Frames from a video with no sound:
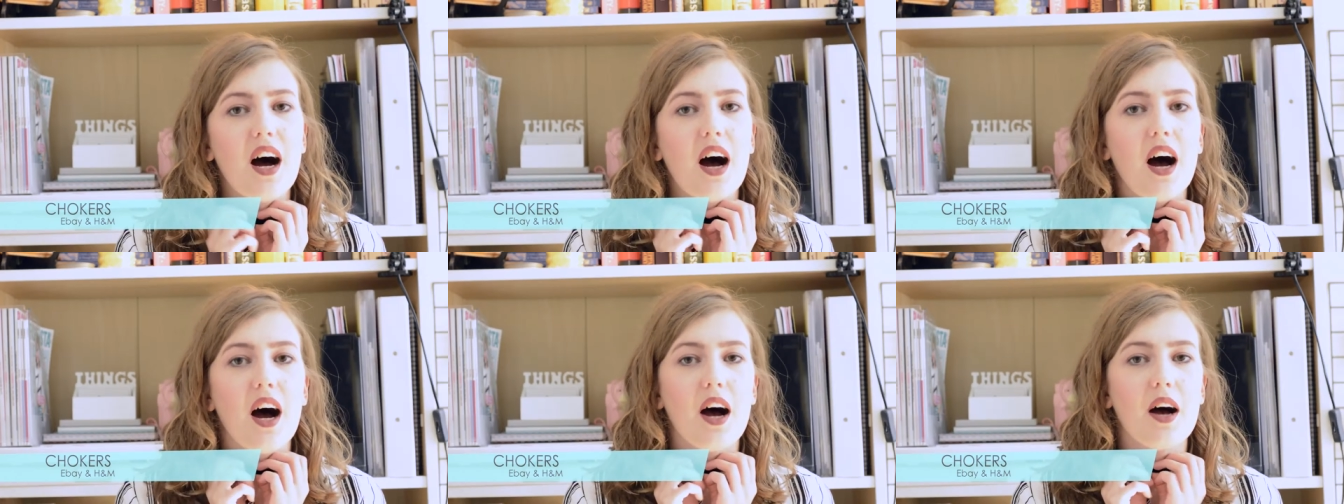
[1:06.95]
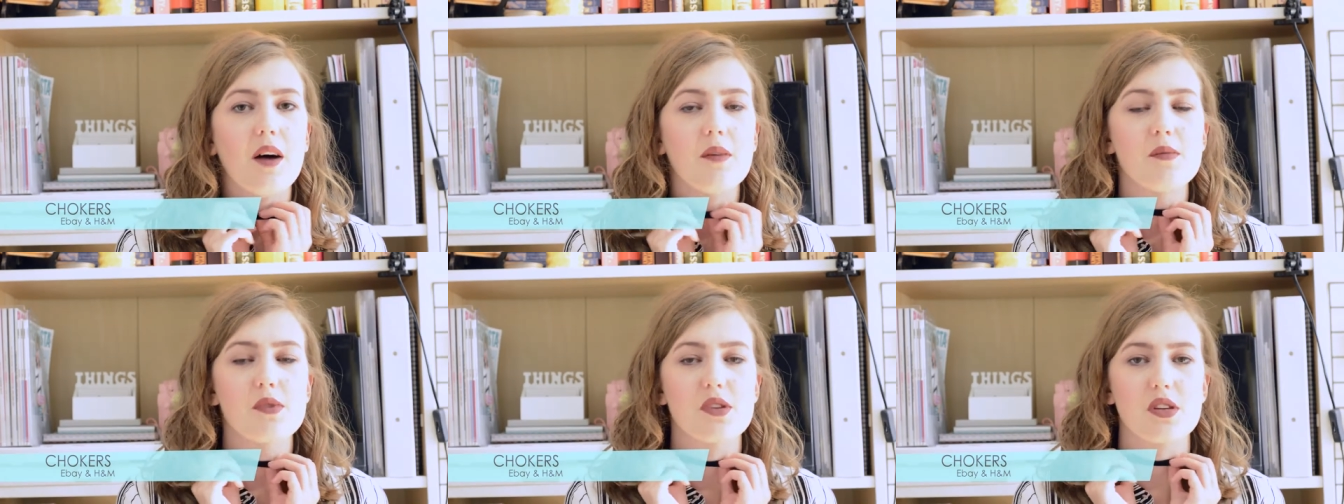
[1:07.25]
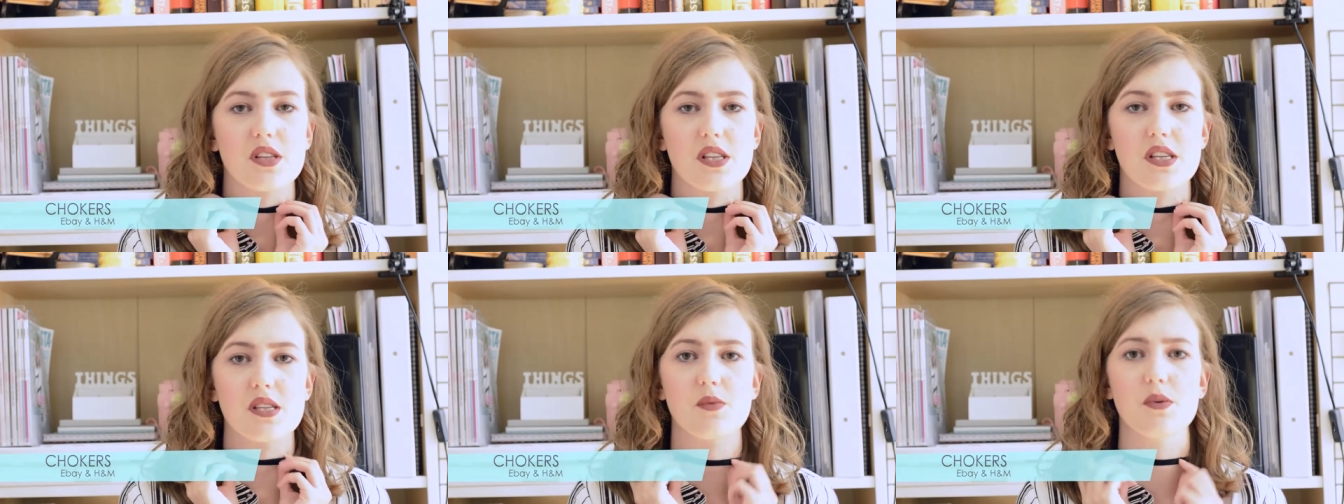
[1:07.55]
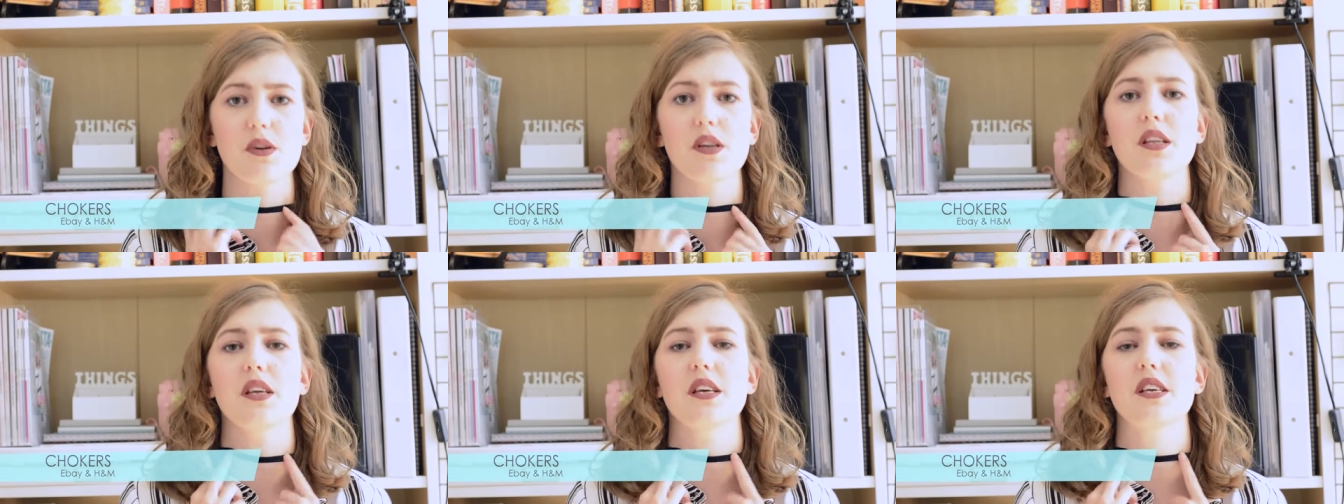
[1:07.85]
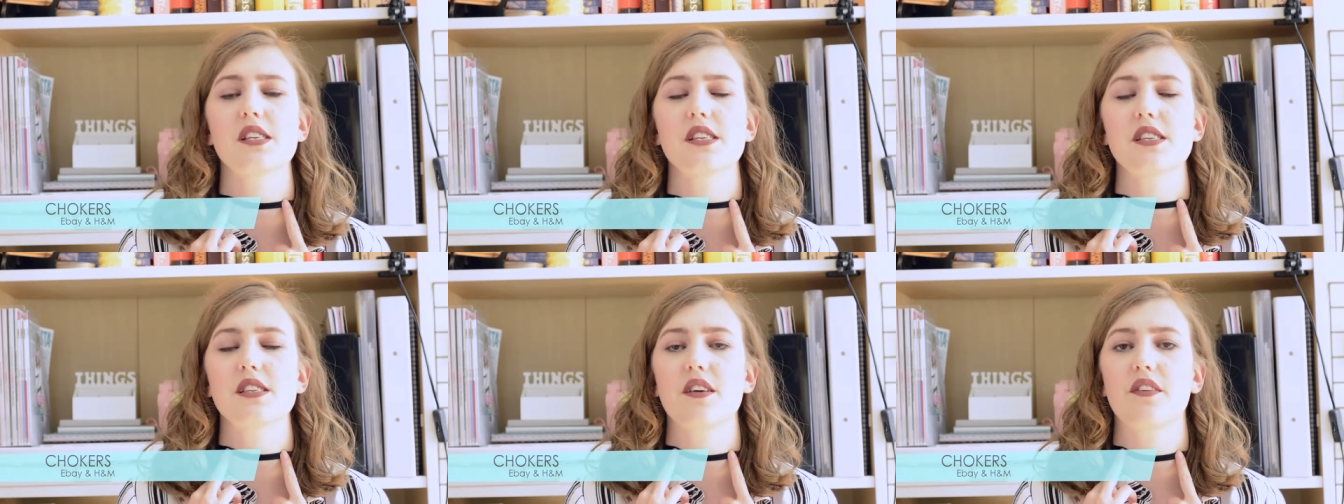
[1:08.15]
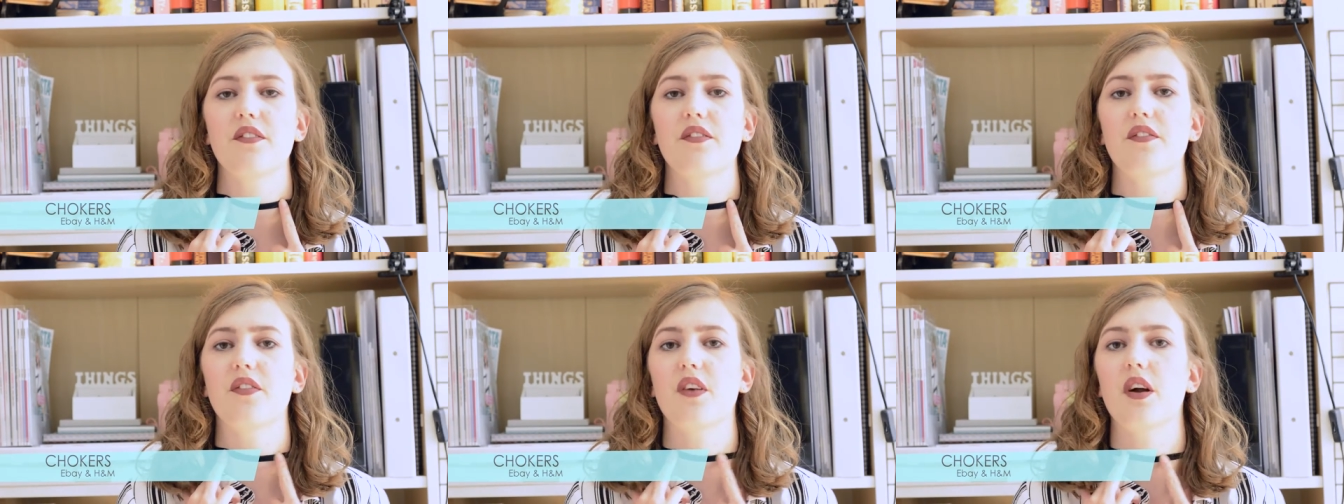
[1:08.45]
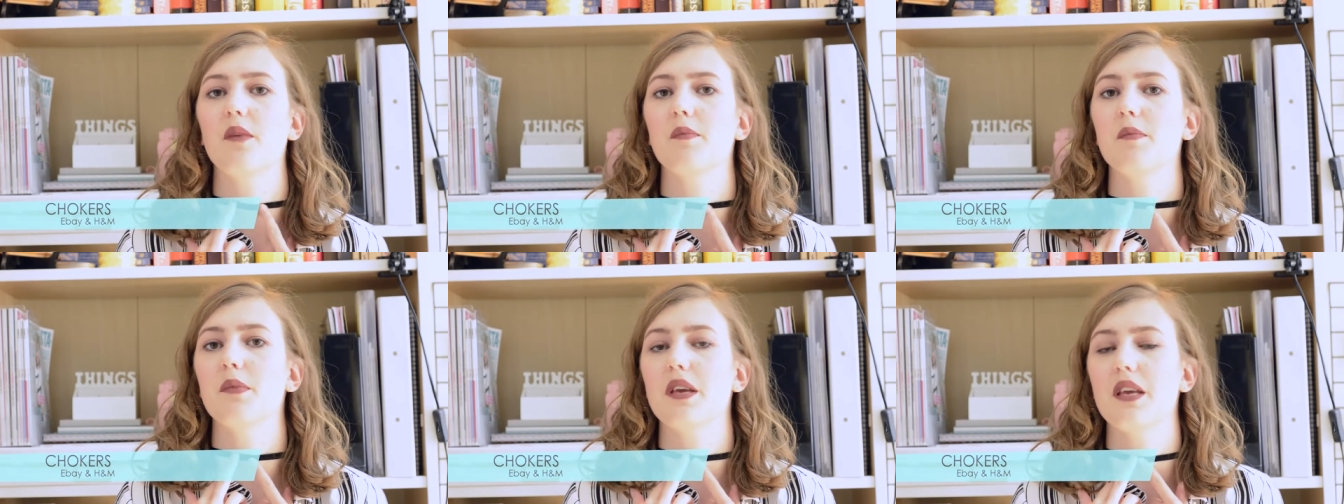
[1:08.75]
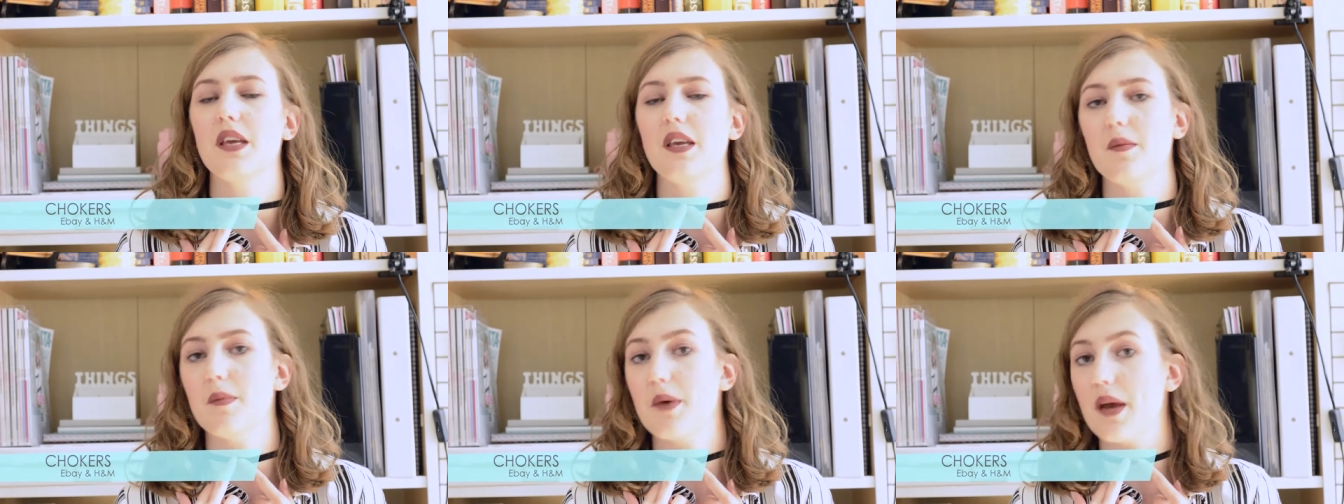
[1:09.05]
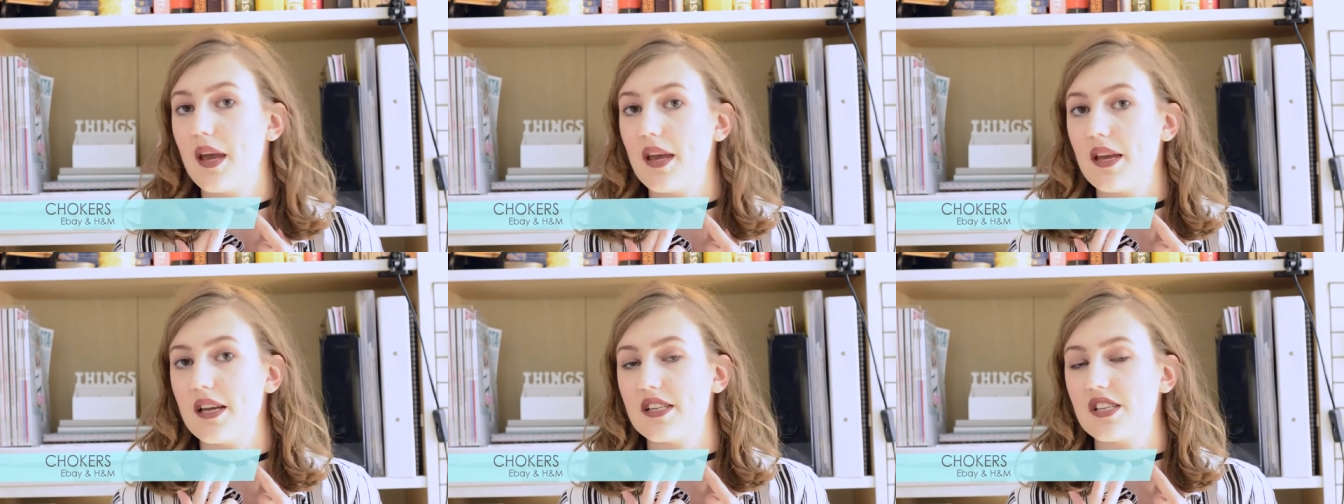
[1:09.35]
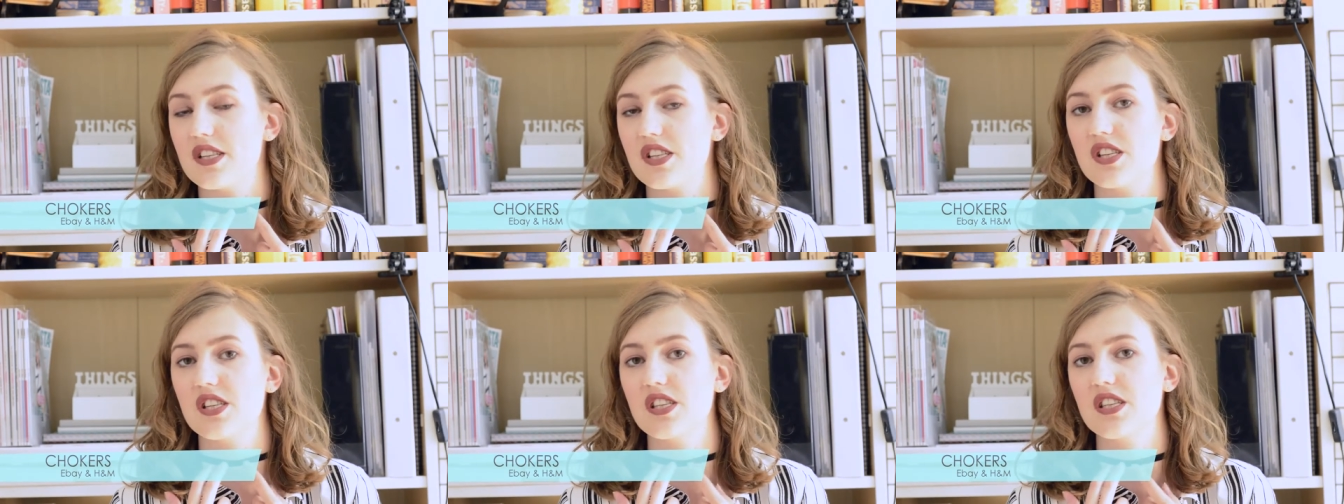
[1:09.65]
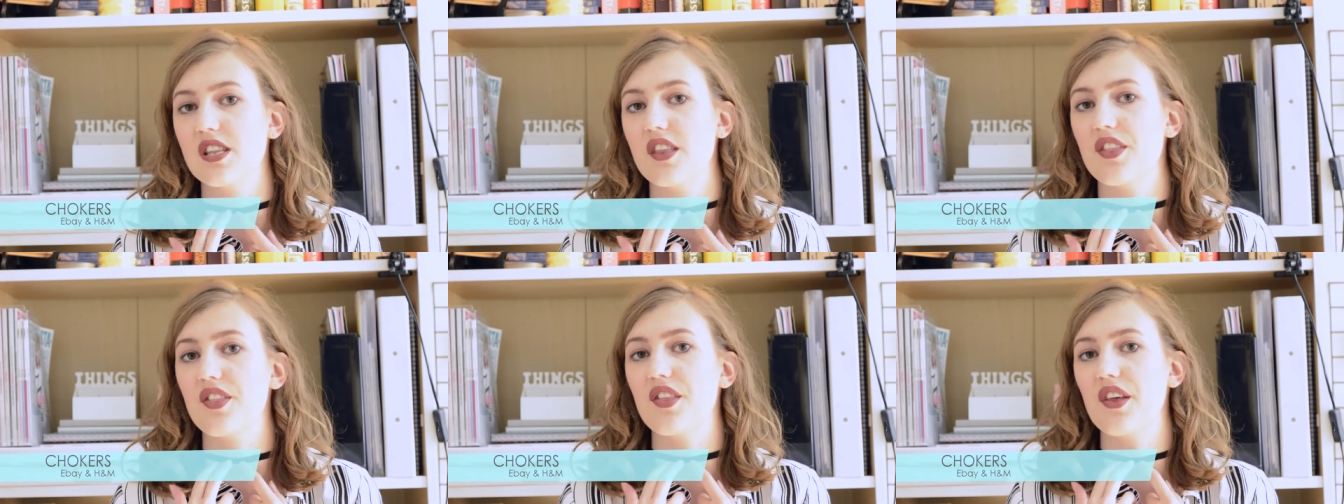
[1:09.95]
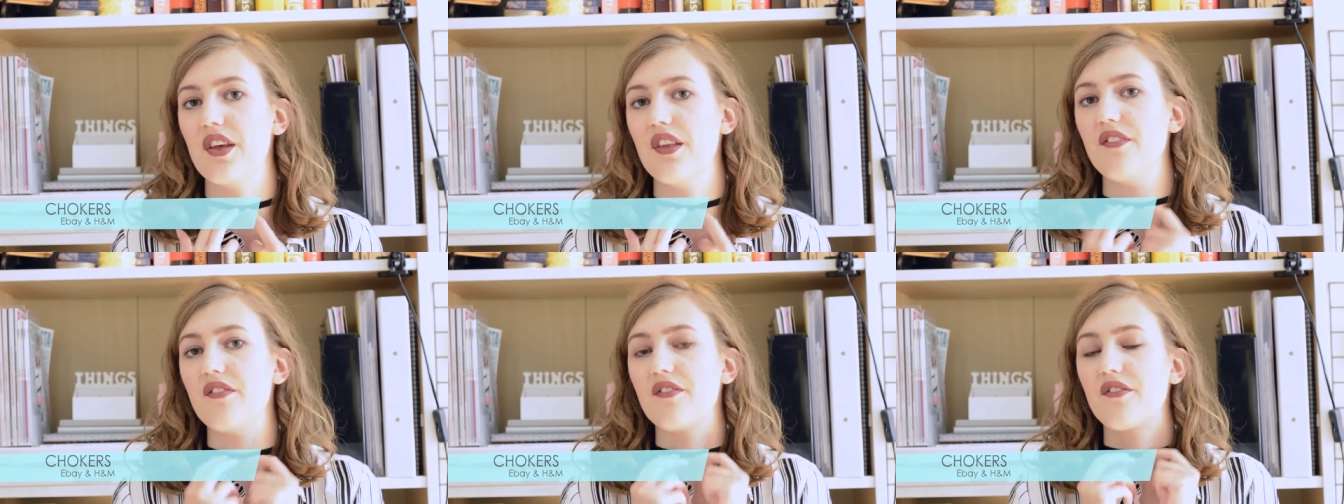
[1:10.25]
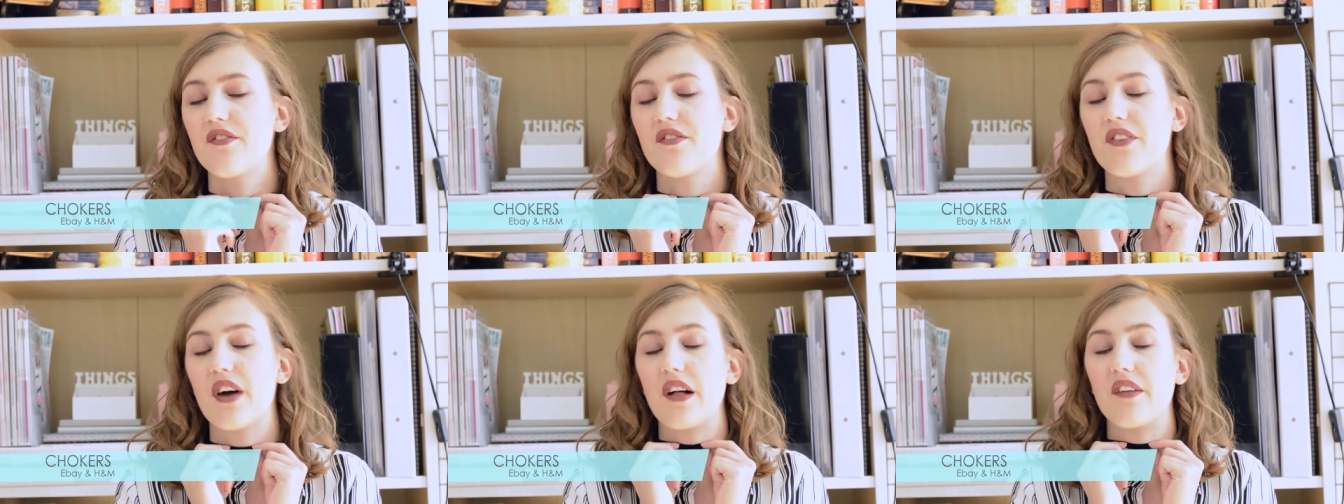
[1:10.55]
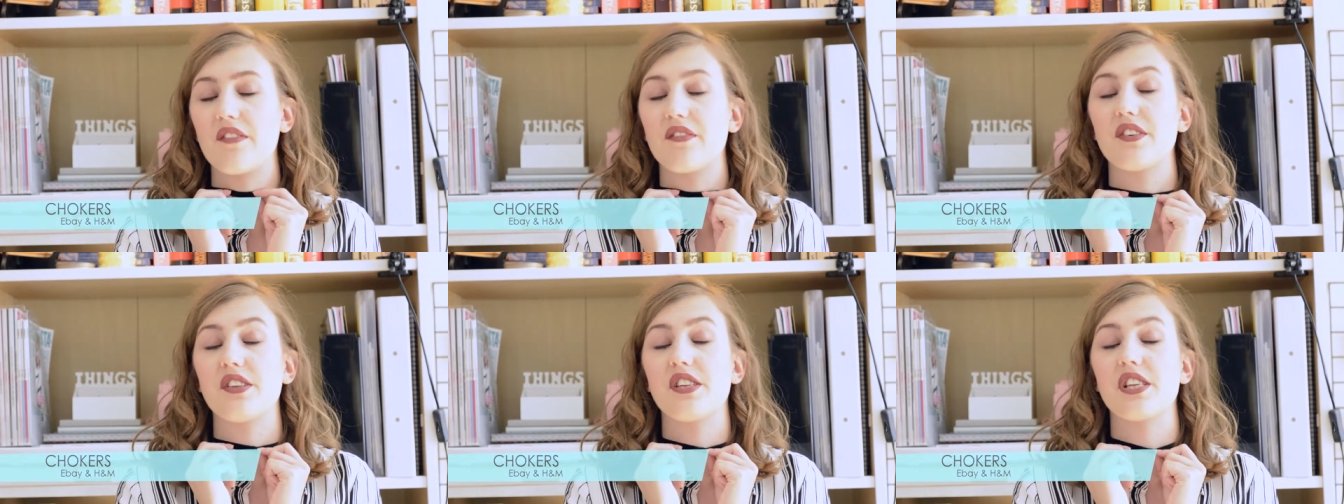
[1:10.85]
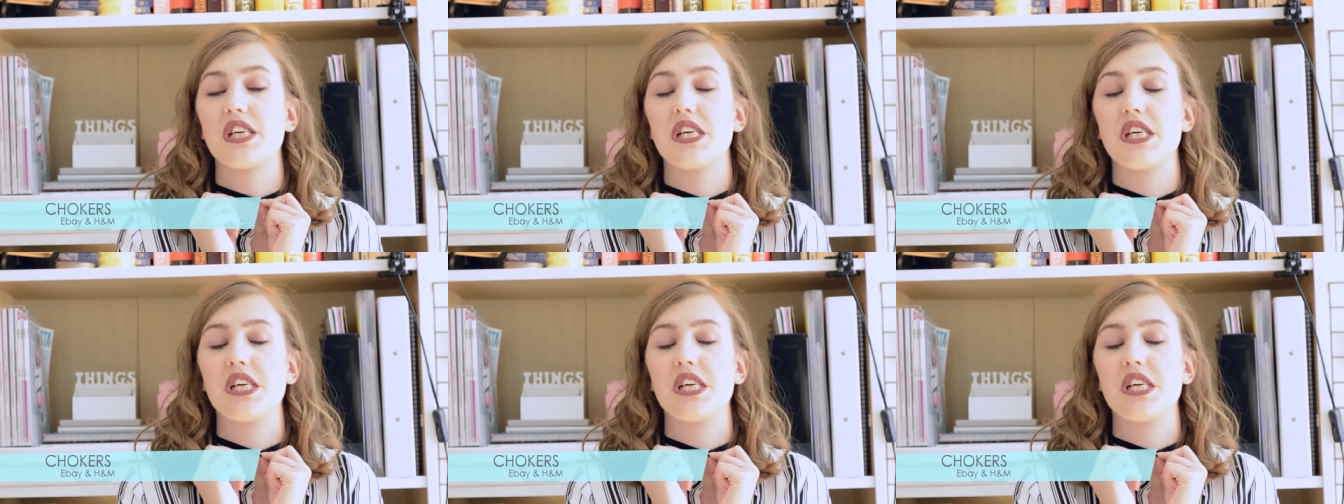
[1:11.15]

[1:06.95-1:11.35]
Um, so this one is from eBay, it's just a thin velvet